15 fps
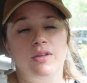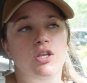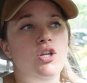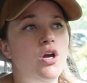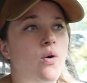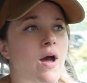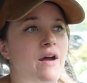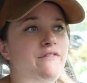You
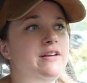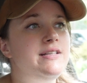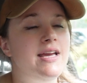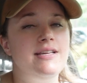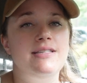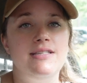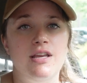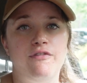know, every
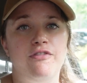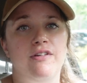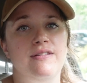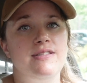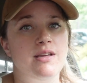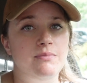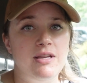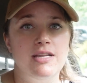day is
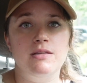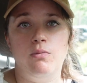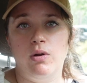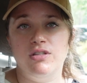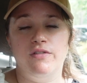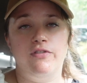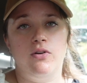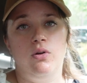different. Some days are more
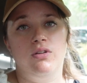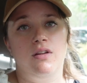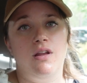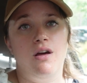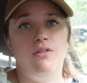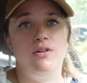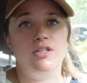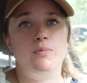difficult than
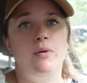others,